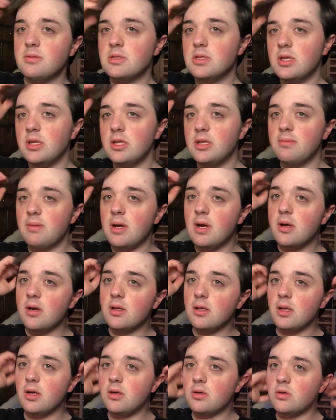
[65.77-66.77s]
just gonna leave my hair
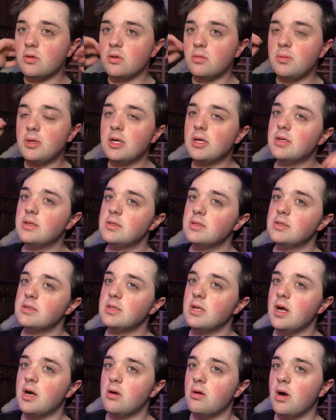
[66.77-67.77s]
alone because it's
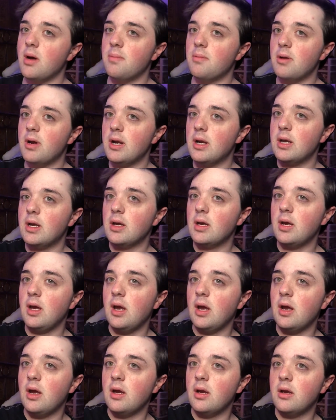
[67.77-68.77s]
not cooperating,
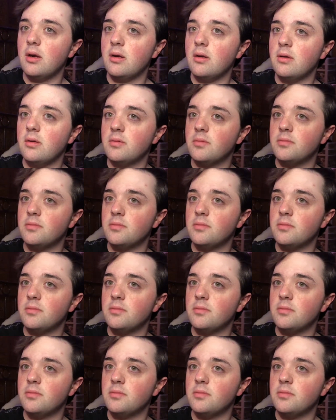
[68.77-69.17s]
and...